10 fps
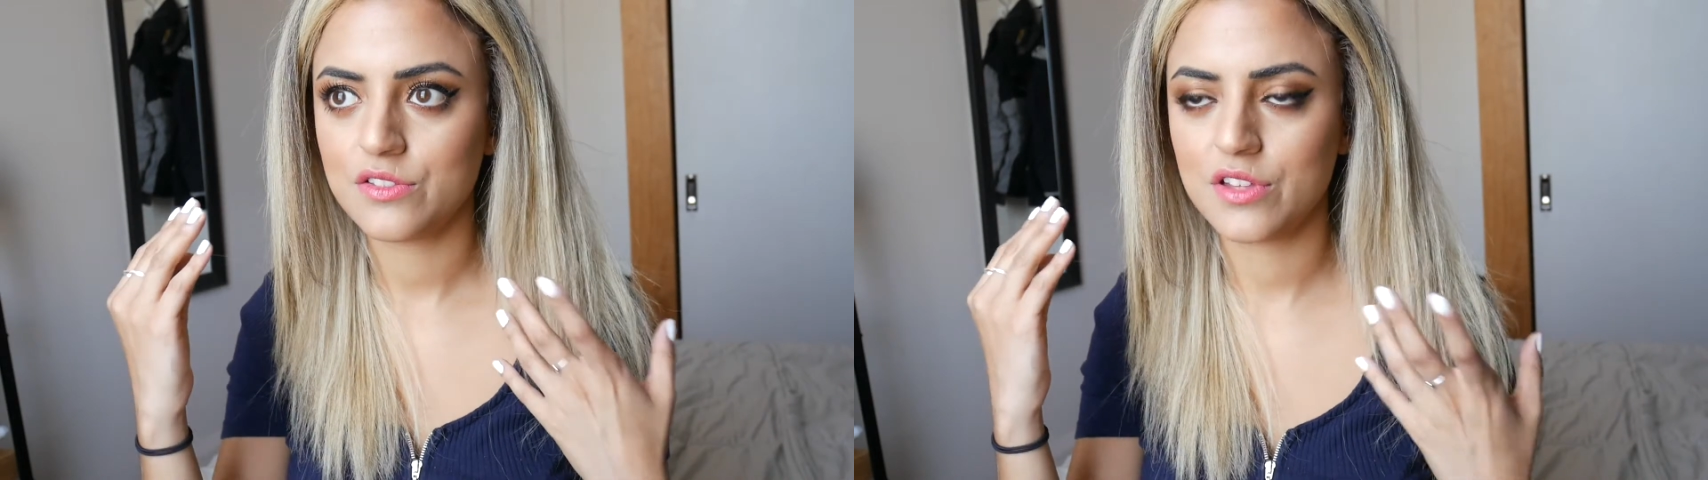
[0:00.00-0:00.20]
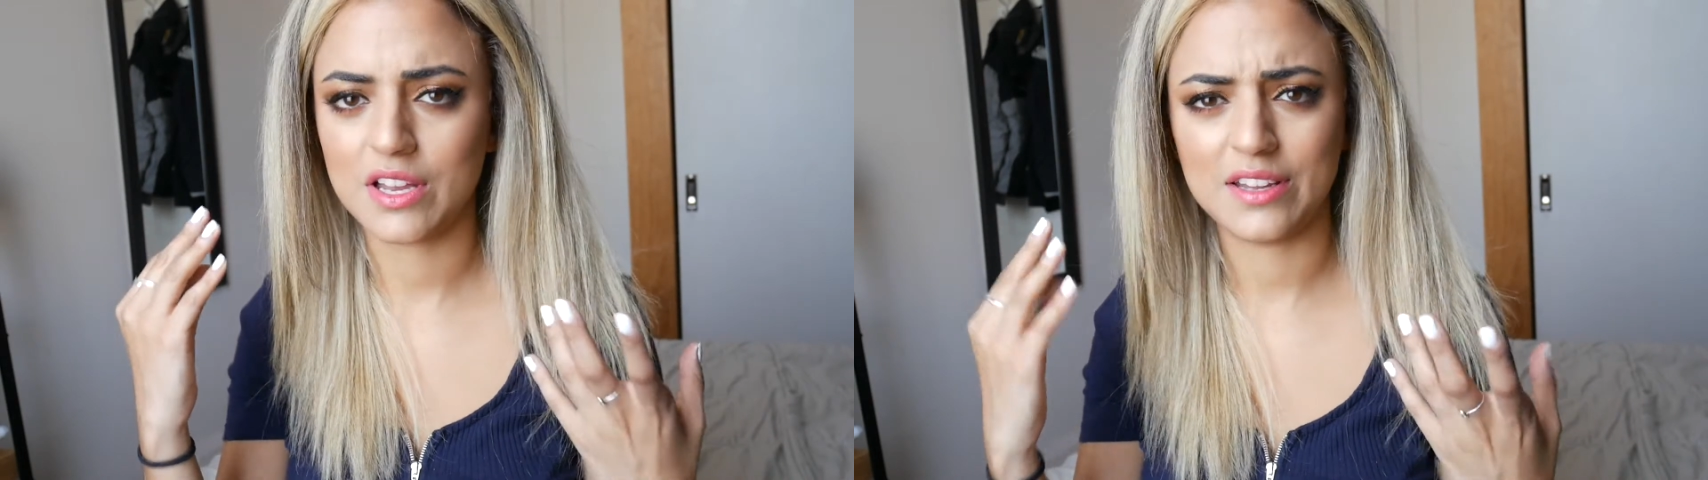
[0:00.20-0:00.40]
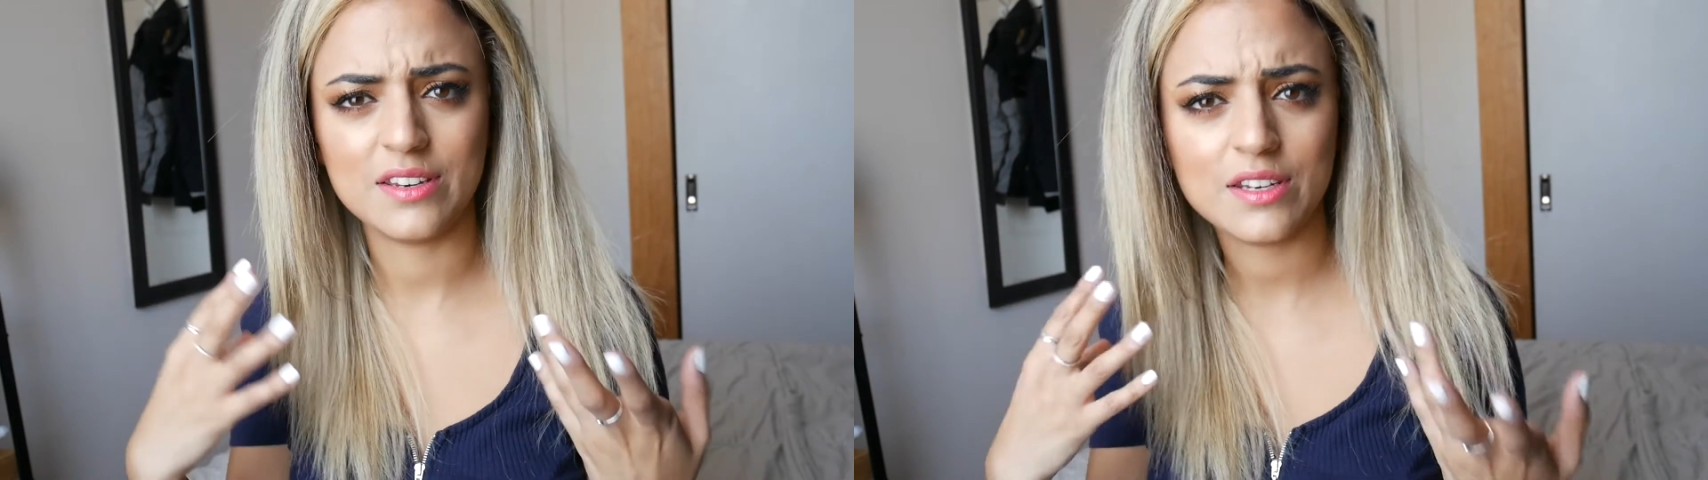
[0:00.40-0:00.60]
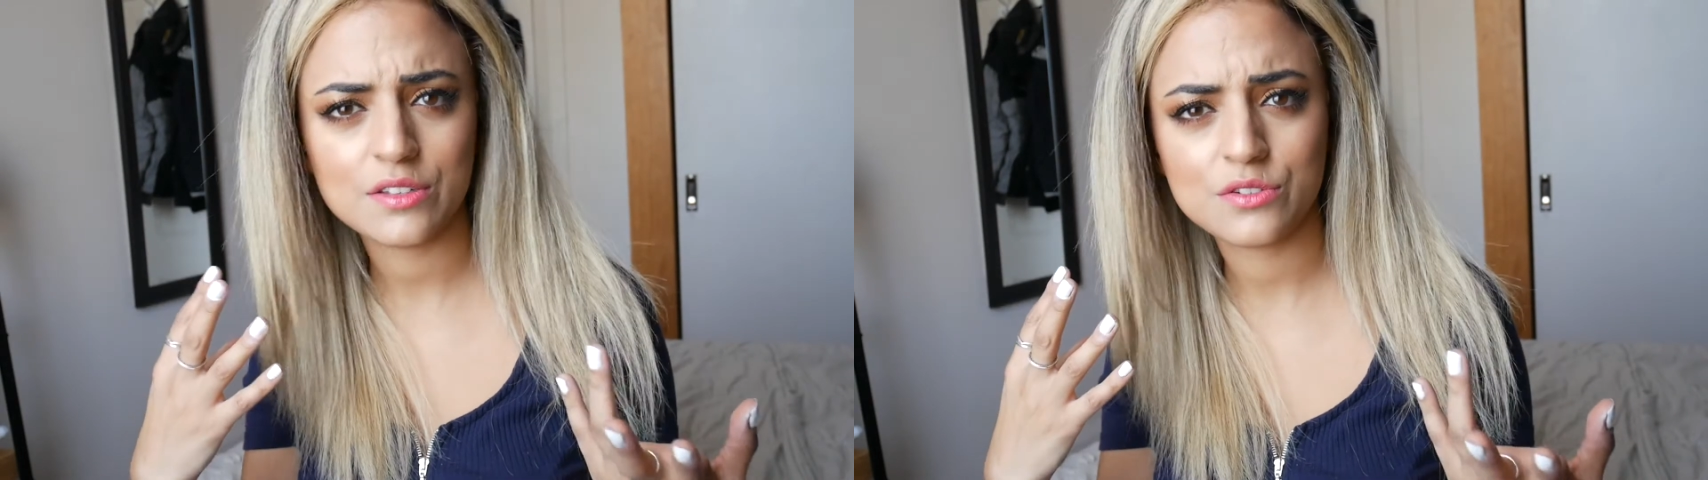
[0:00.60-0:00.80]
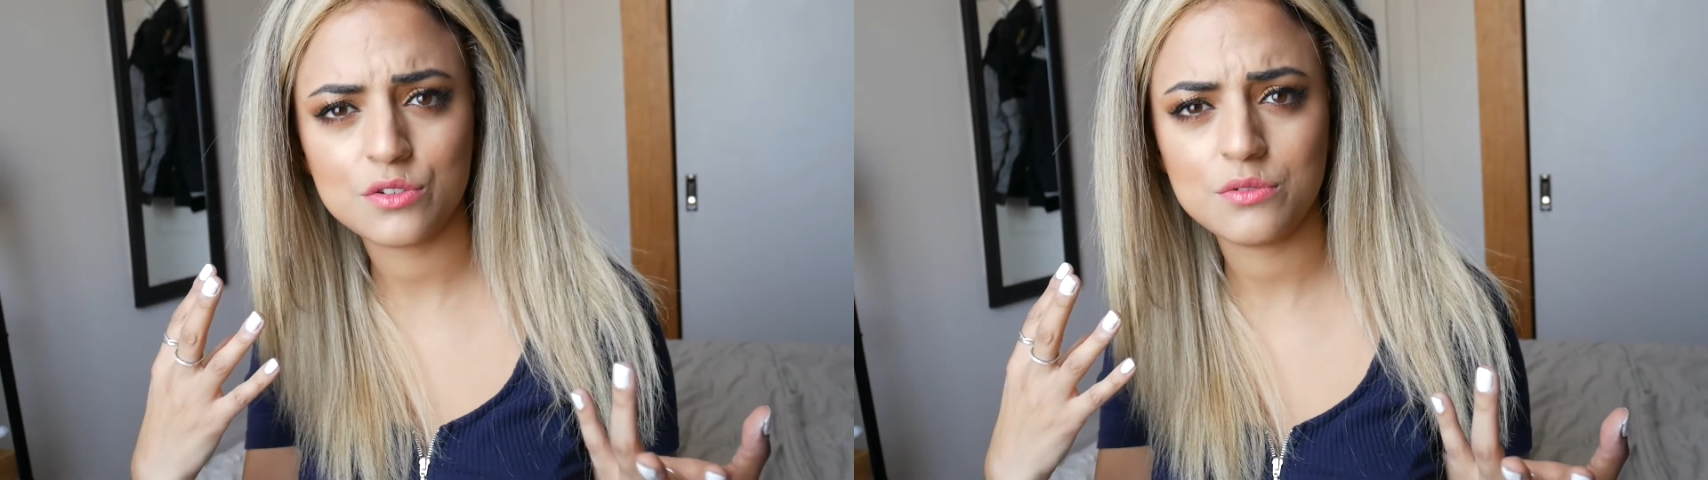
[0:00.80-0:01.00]
think I
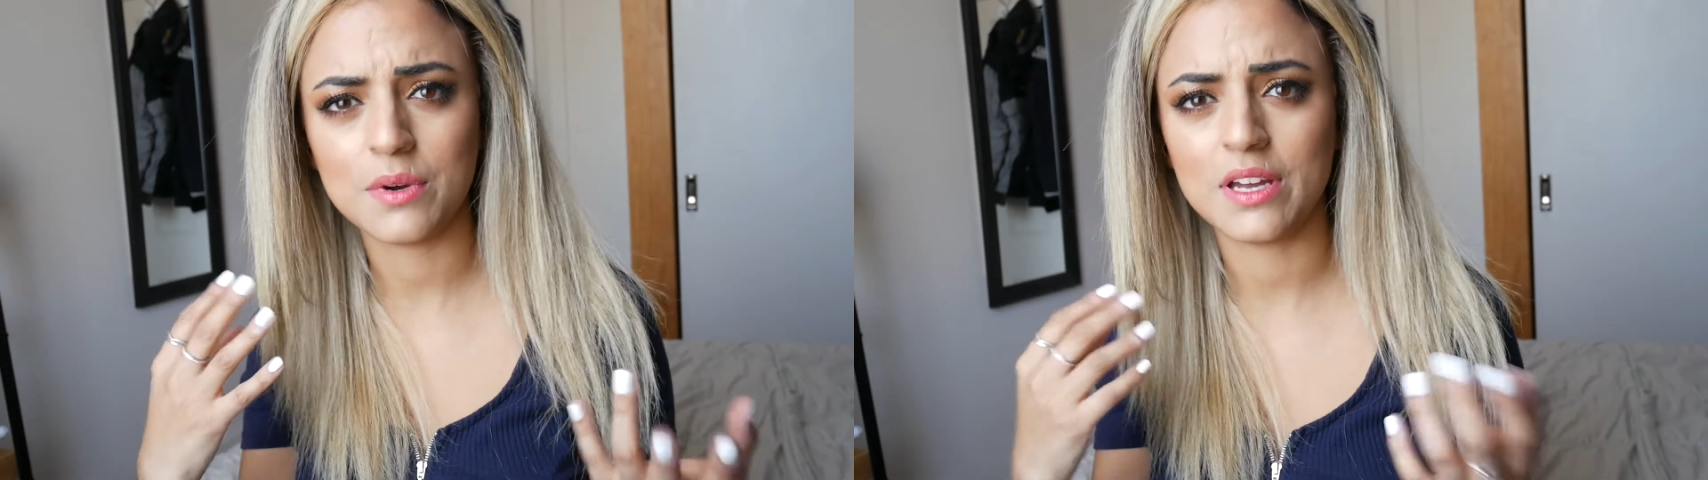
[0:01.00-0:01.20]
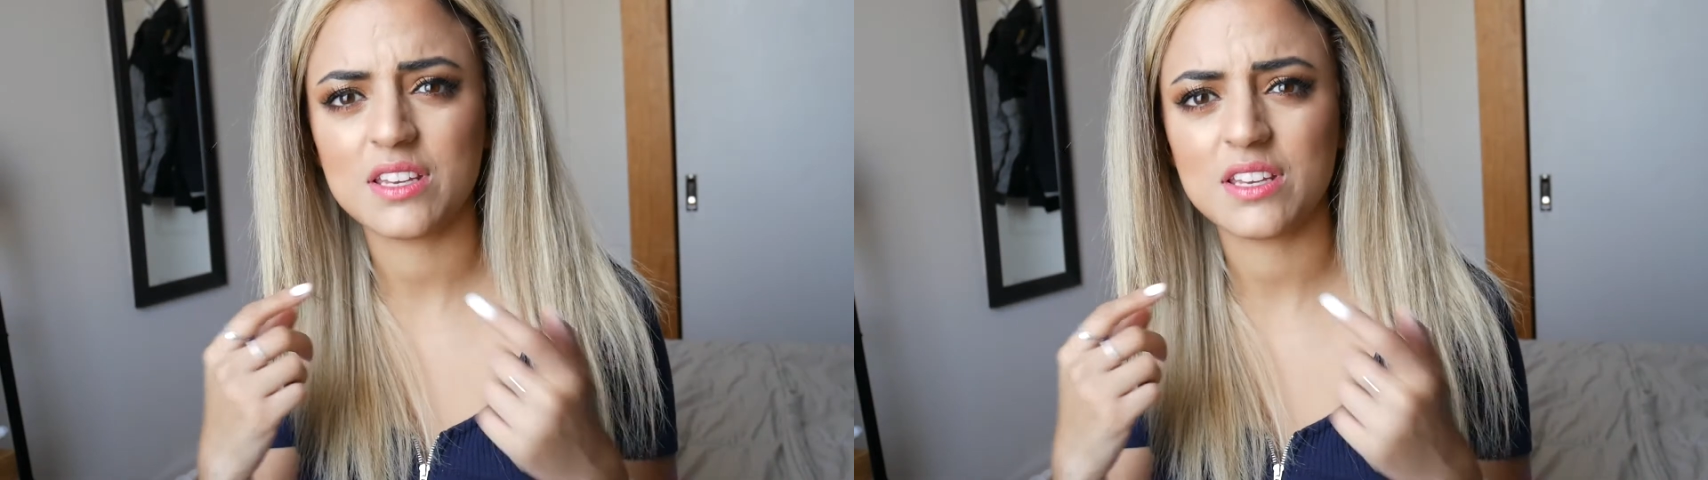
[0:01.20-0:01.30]
needed to, but